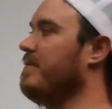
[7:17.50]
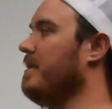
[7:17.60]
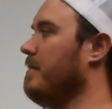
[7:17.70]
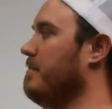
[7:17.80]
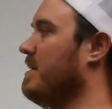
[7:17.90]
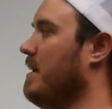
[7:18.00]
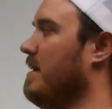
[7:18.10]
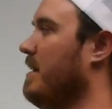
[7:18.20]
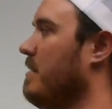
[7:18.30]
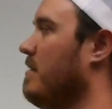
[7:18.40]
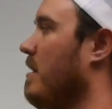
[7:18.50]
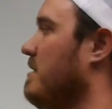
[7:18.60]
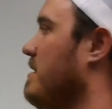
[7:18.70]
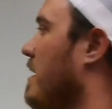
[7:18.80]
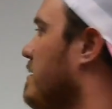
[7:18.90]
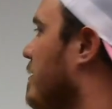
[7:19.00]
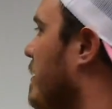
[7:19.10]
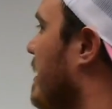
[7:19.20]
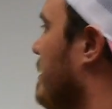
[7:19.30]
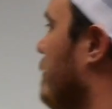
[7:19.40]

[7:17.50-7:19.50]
for him to kind of get across that. So our next